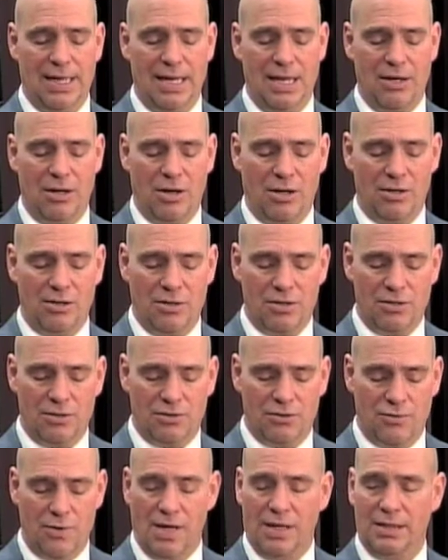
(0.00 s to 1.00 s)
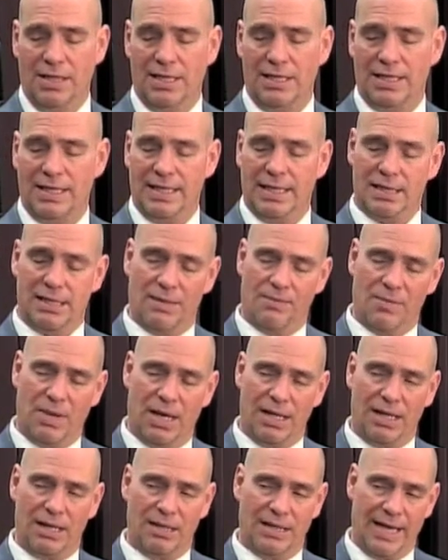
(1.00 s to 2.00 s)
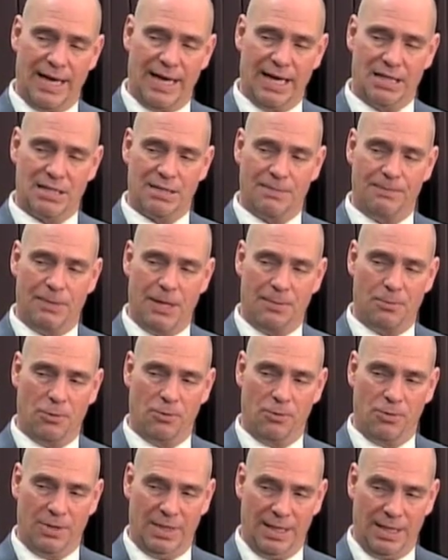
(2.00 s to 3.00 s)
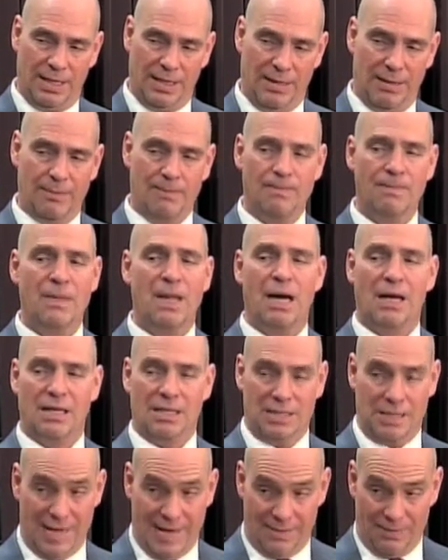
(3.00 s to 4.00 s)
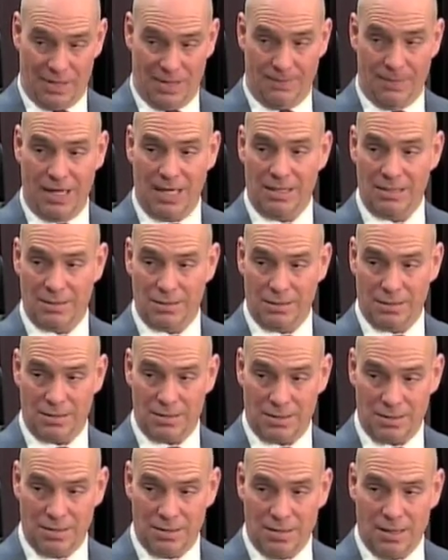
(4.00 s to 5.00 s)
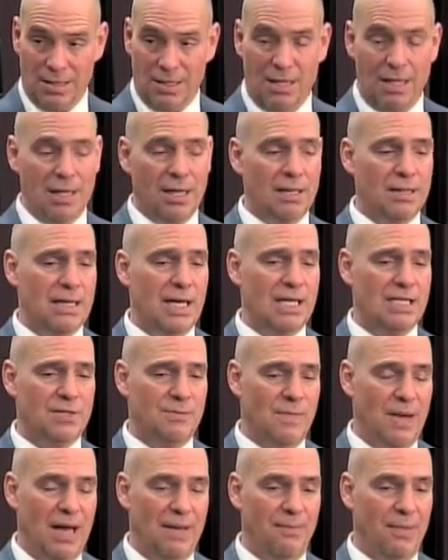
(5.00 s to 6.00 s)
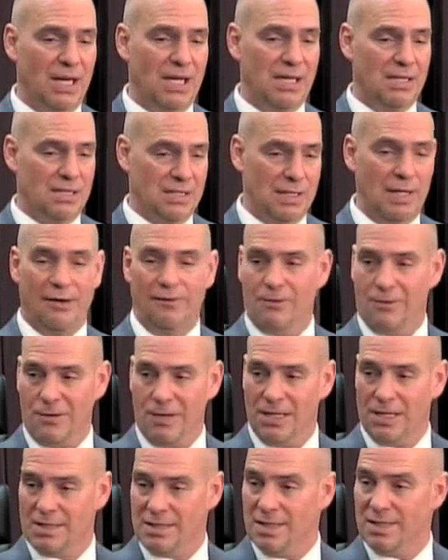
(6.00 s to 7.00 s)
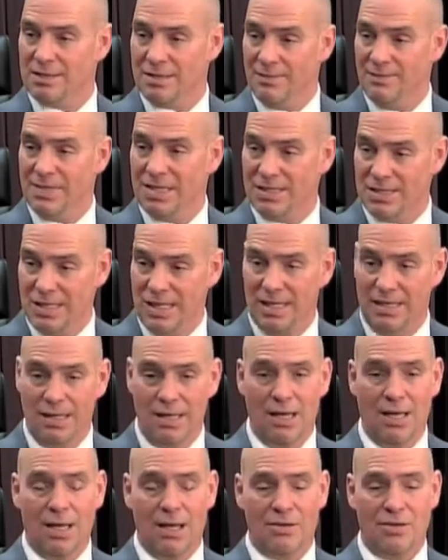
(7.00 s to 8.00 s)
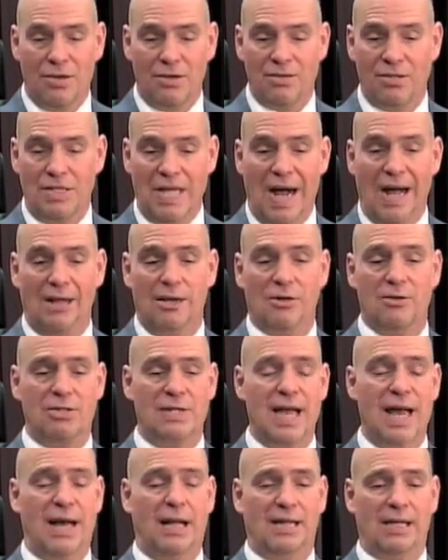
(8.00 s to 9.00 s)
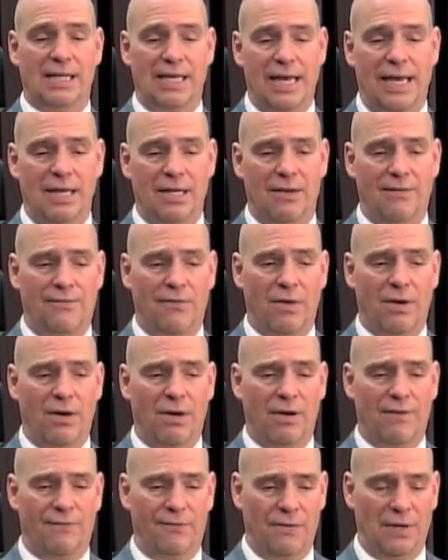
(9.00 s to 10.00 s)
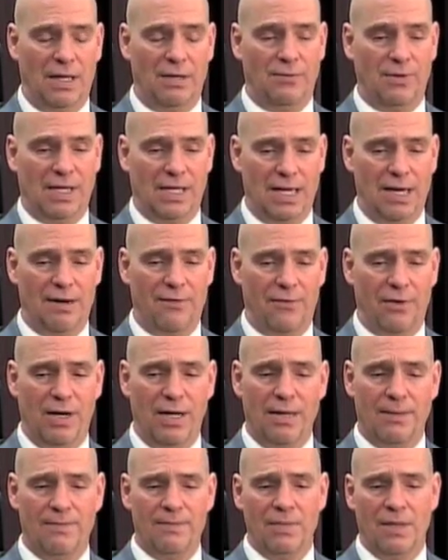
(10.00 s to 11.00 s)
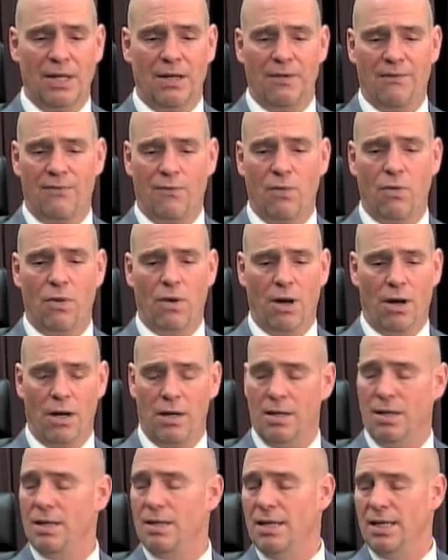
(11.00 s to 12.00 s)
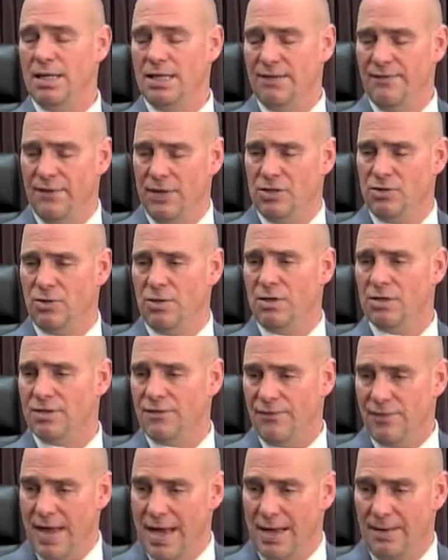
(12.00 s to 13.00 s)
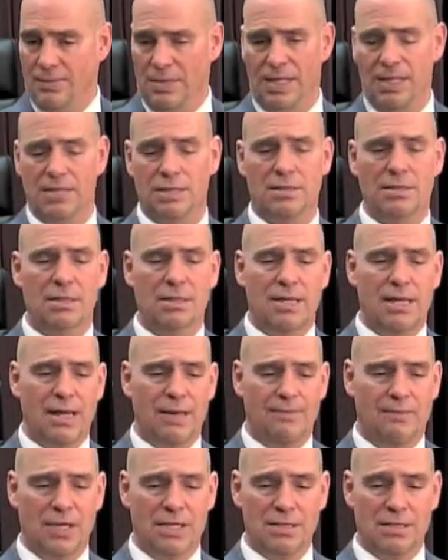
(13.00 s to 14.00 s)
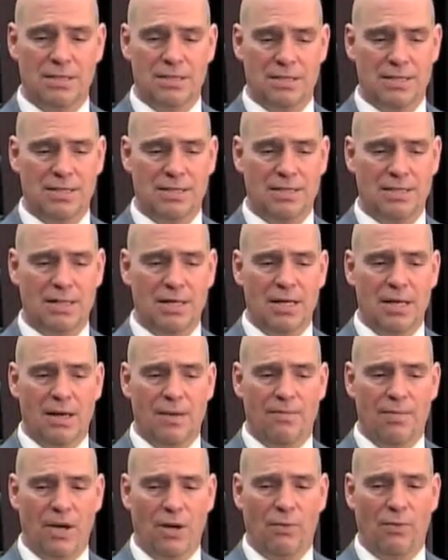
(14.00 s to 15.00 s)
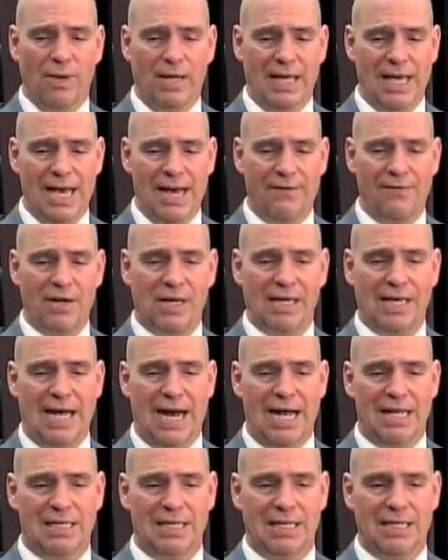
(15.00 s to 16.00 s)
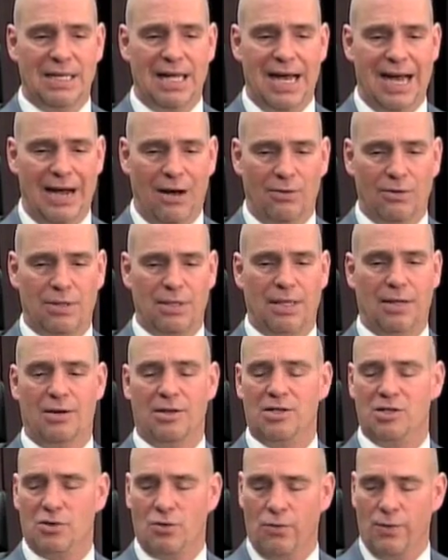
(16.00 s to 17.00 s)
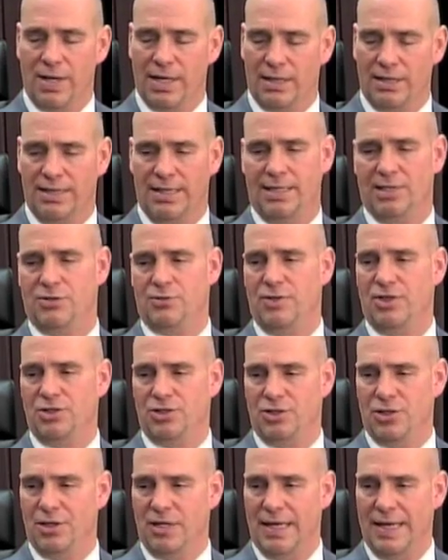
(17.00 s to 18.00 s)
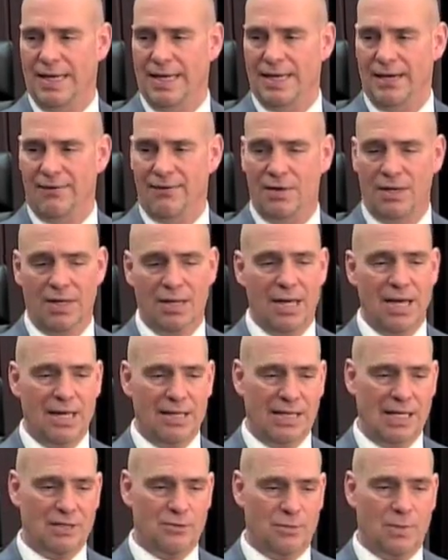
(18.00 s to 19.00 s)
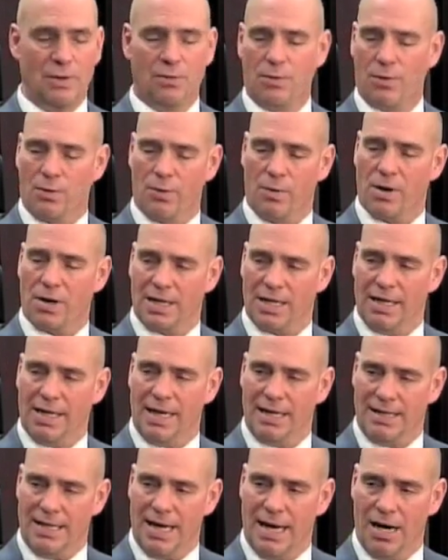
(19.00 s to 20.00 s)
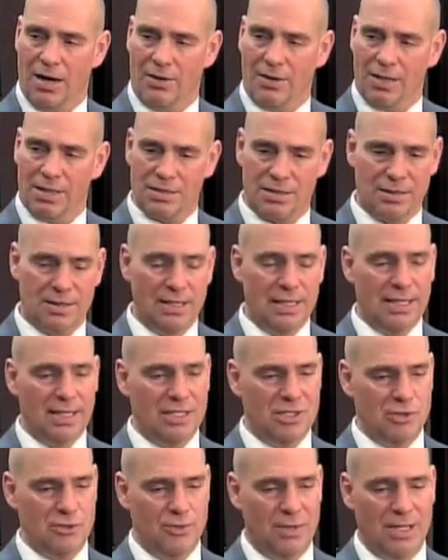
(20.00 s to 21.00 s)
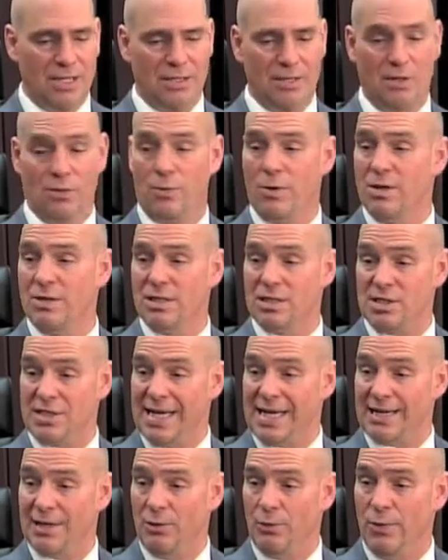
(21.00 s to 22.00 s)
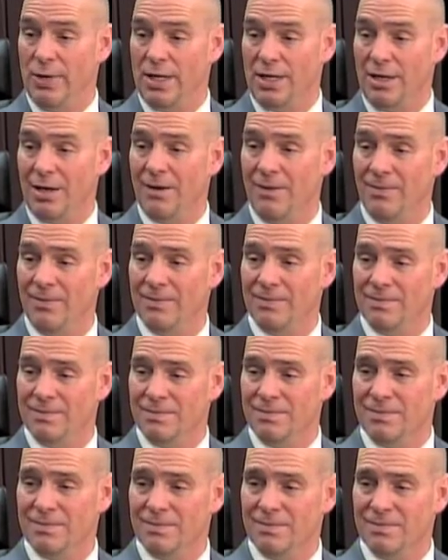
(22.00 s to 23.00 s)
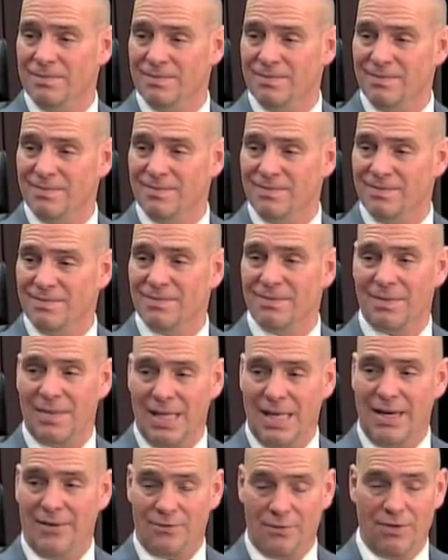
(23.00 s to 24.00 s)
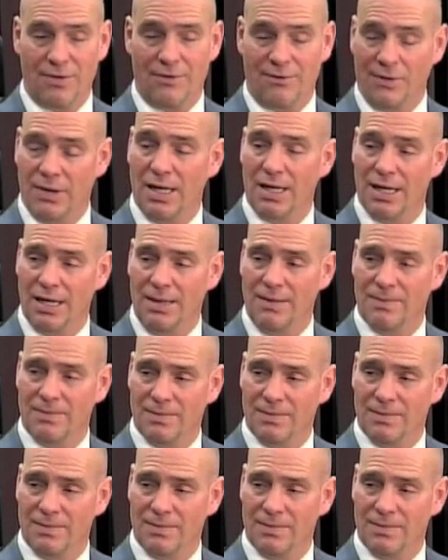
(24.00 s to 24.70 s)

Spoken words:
and are struggling to get the money in the hands of people who need it on a timely basis. And that's my biggest self-criticism, is that there's dollars allocated for flood recovery for individuals, families, and businesses, but we haven't gotten it out there as quickly as we should have. And that's what we're working on now. And it's critical. We're in the second winter after the flood.